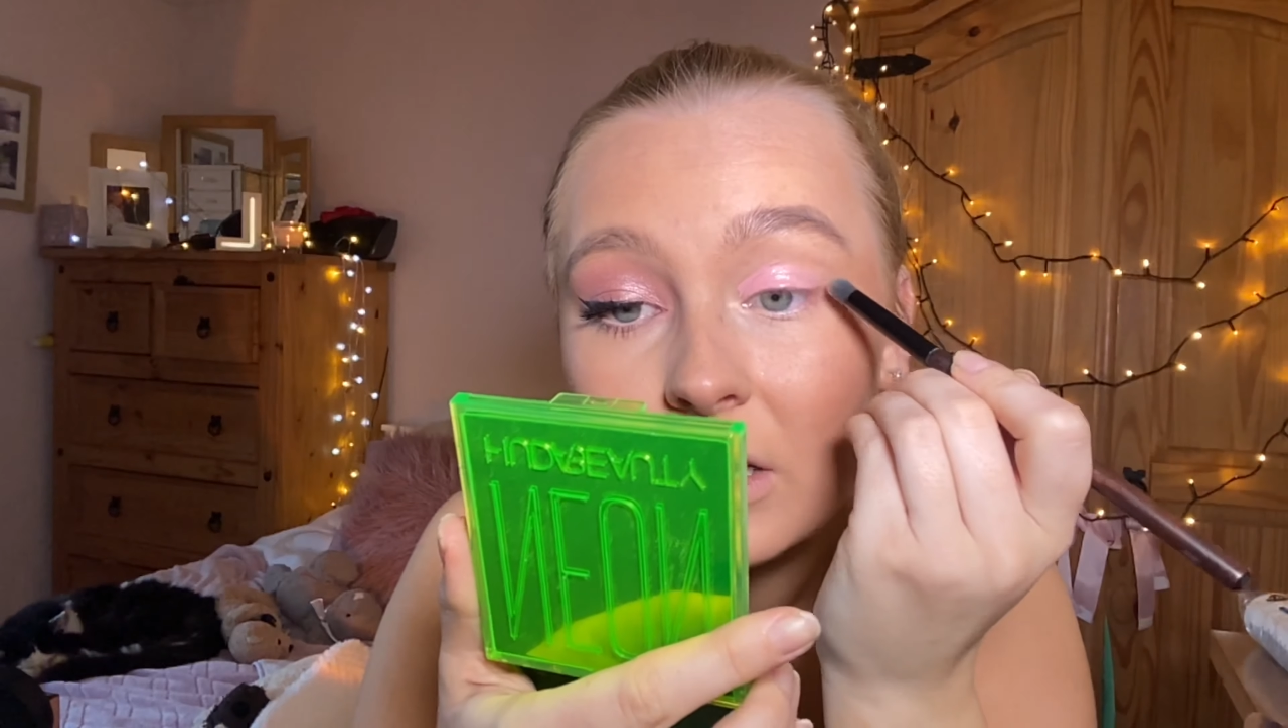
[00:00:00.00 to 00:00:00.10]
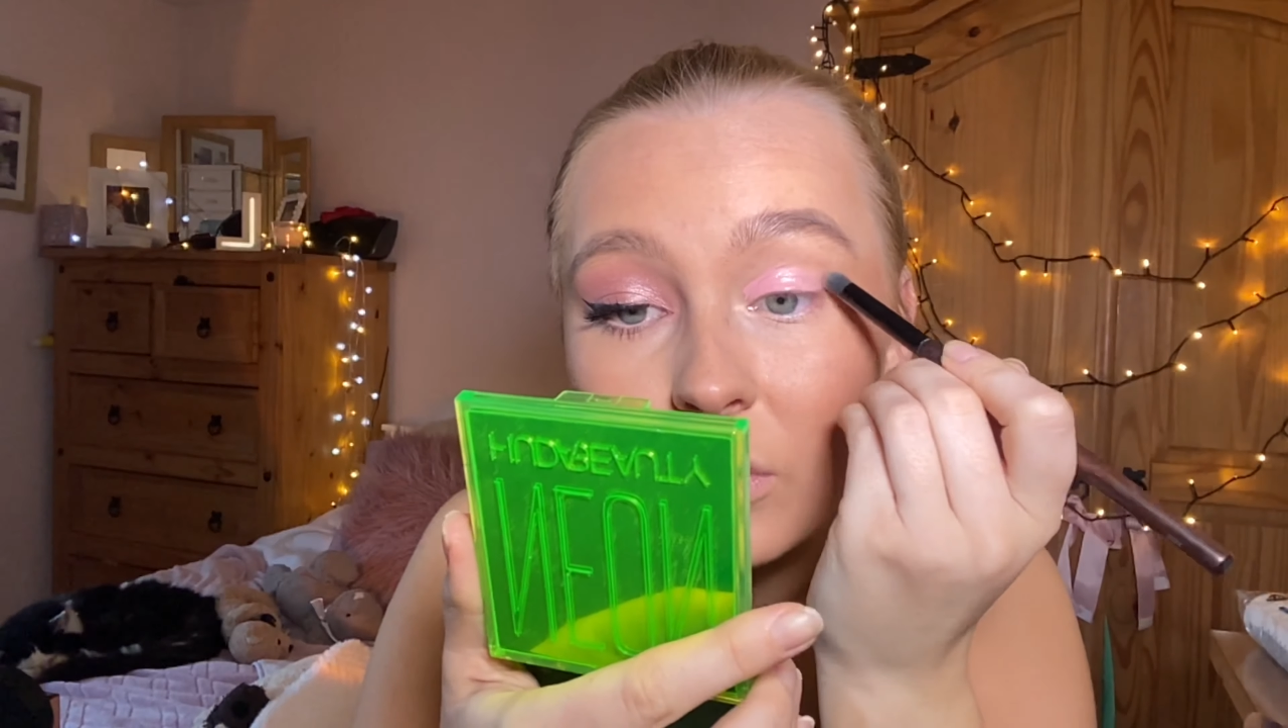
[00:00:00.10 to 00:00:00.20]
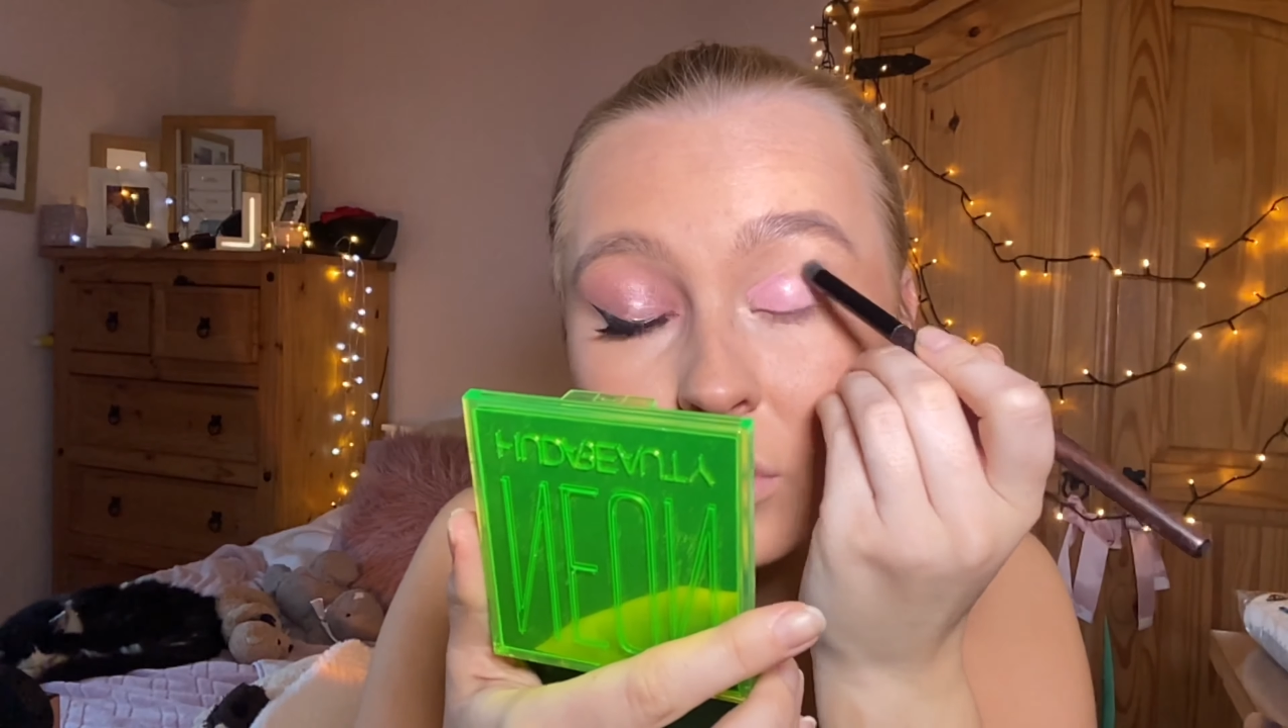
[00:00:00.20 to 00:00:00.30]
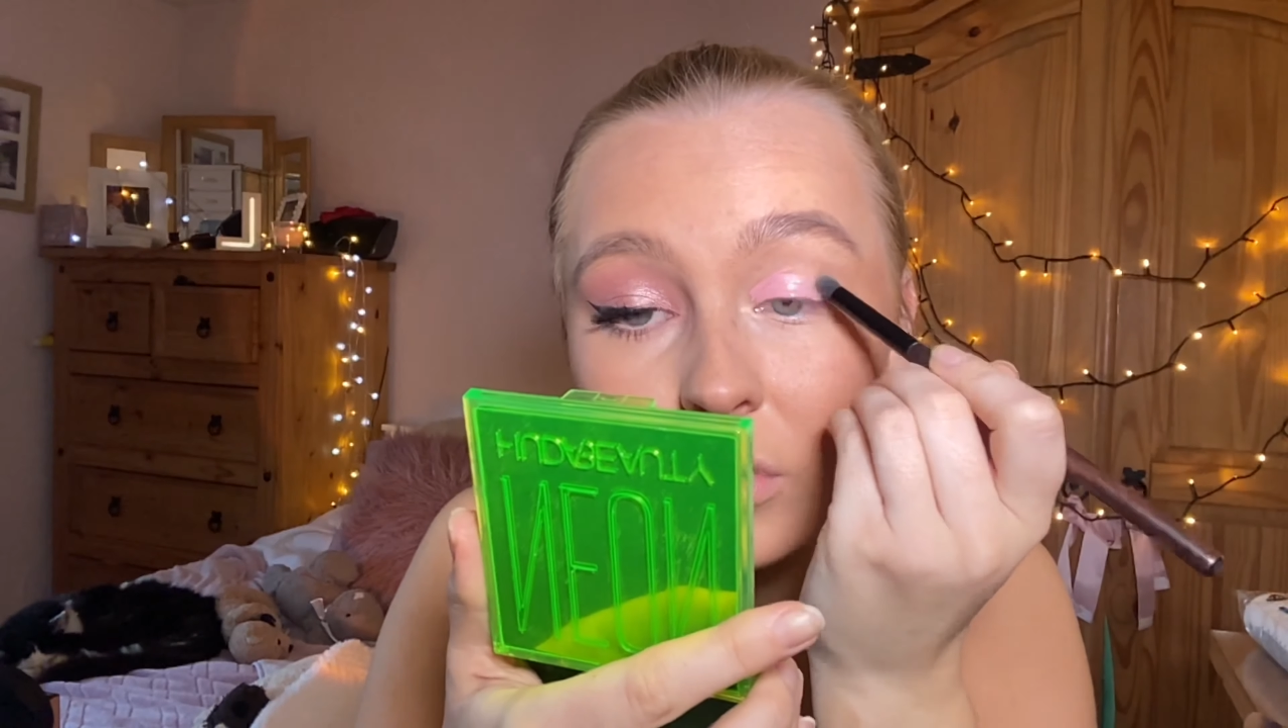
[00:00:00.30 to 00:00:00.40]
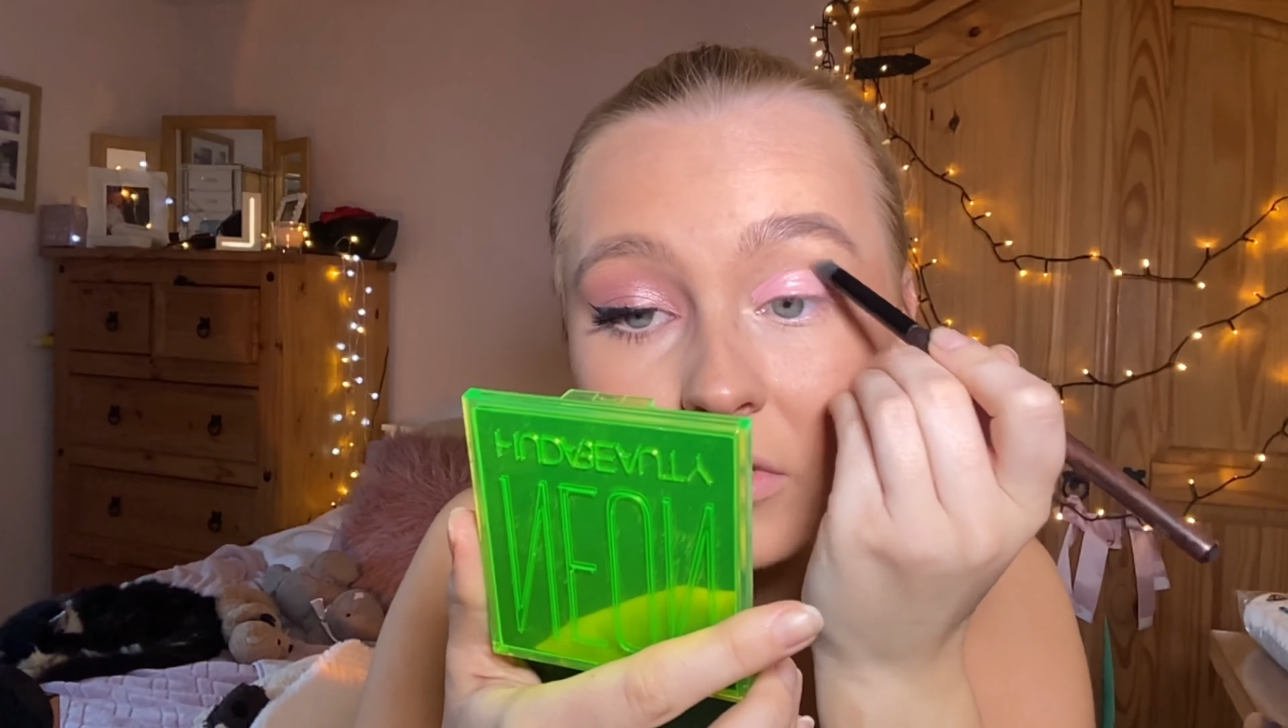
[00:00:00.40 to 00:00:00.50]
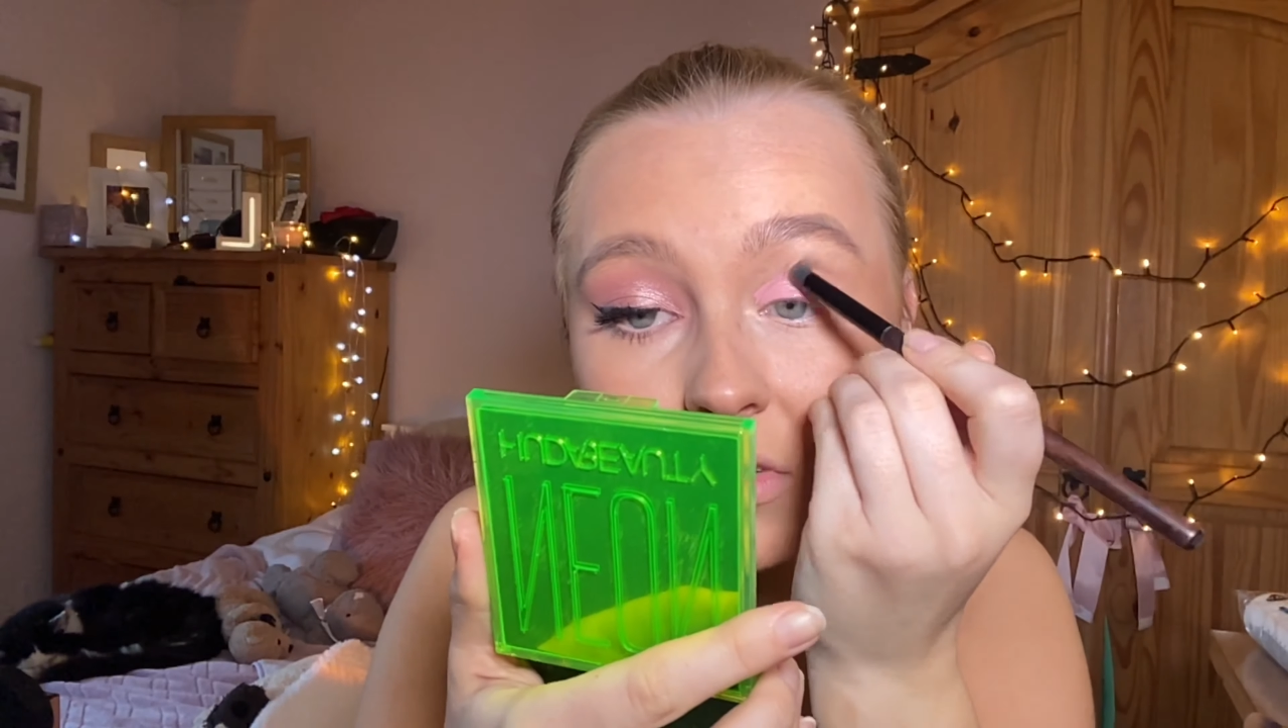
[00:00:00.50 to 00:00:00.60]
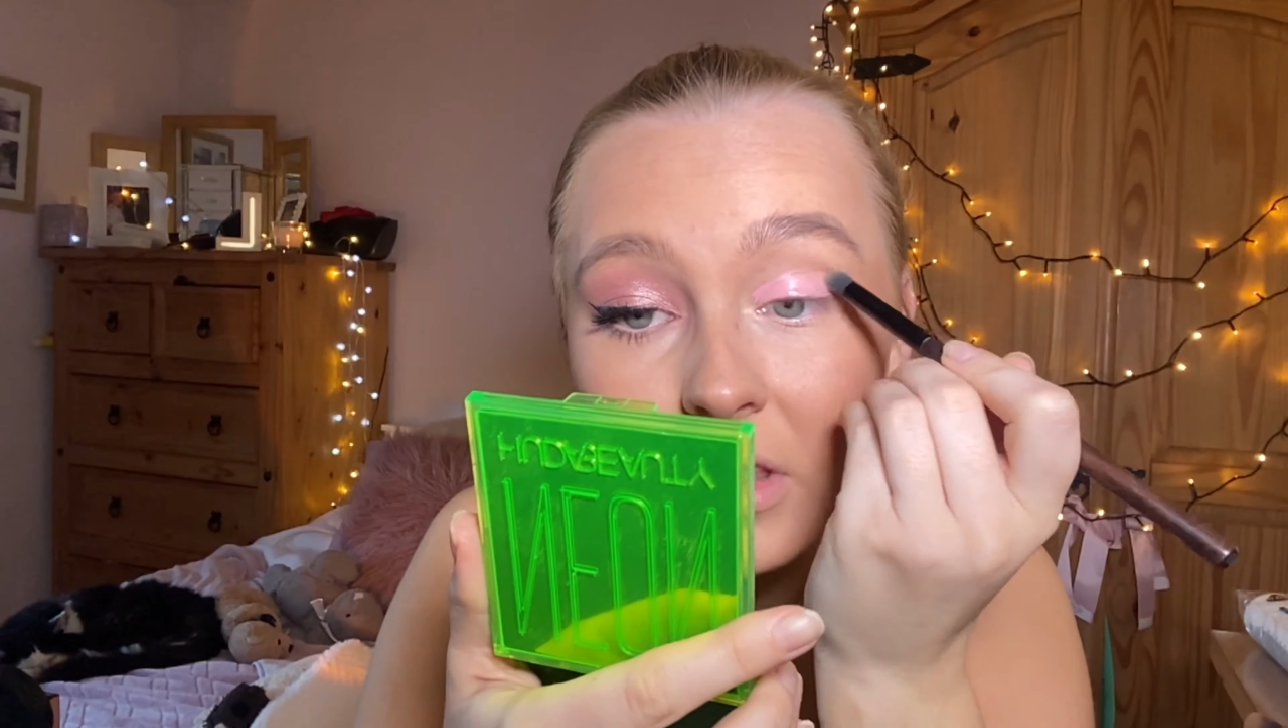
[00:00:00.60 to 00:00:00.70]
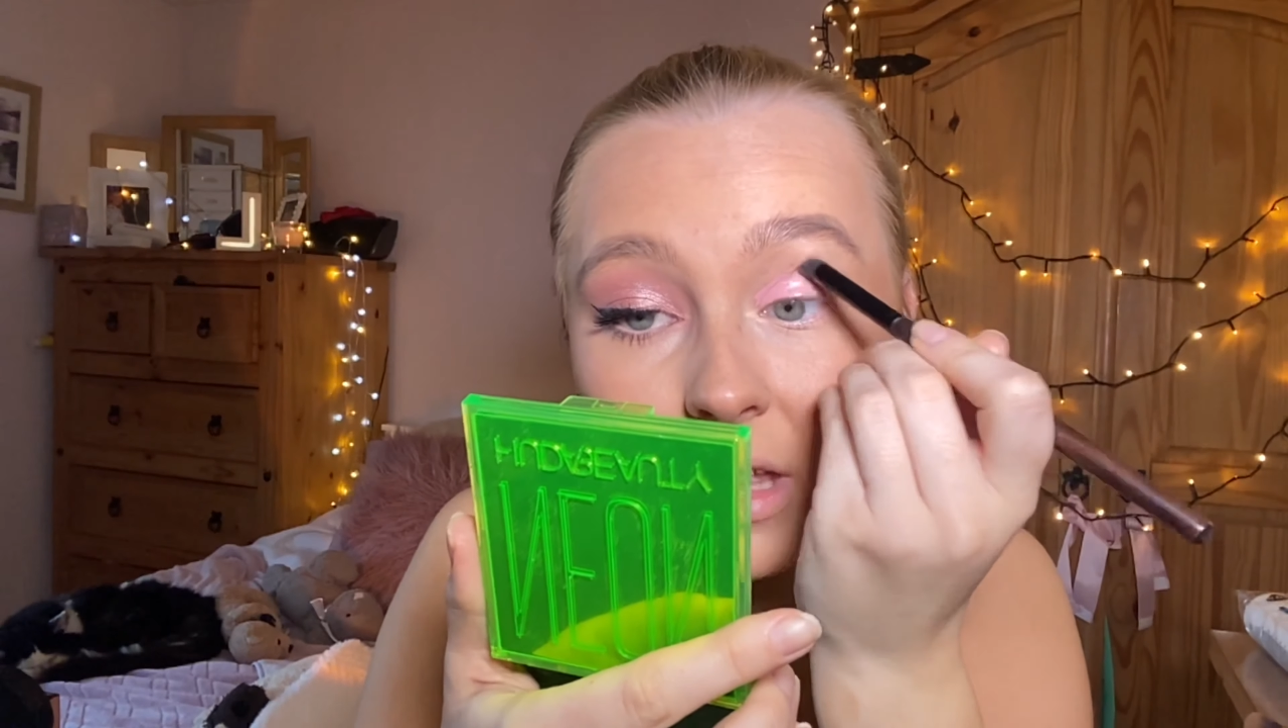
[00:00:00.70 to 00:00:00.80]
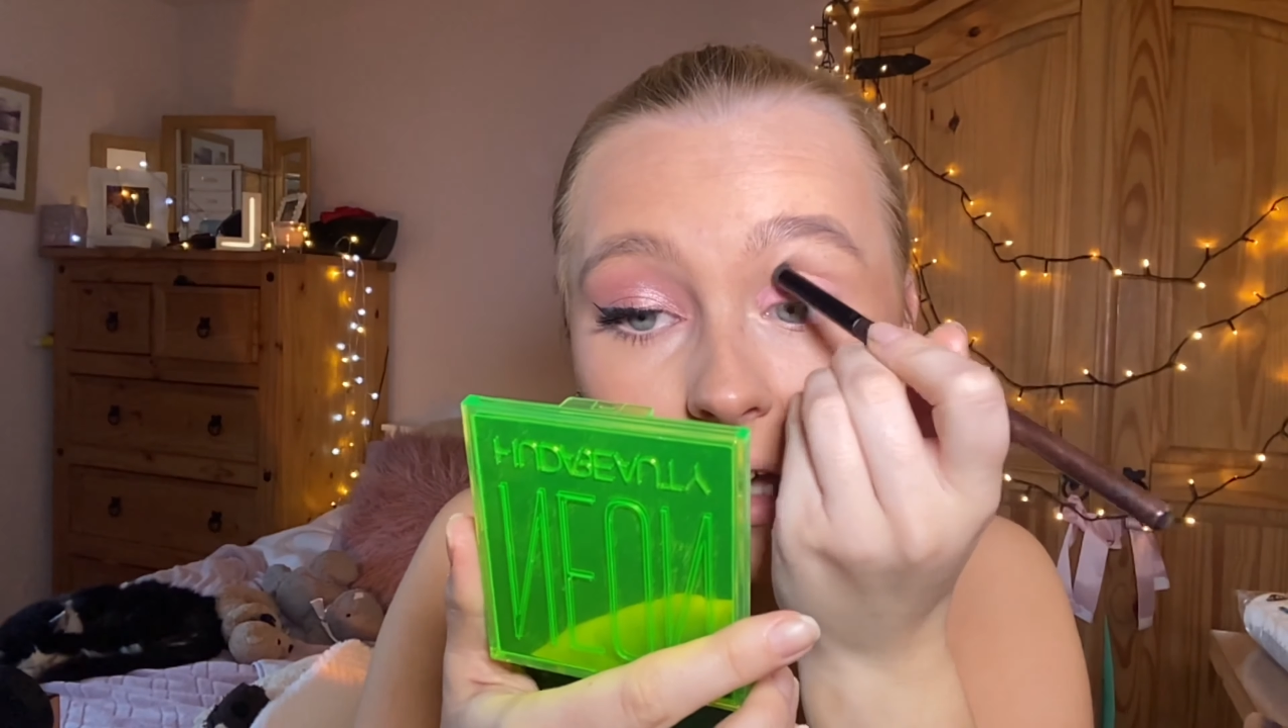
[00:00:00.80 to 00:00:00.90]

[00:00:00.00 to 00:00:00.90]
all of that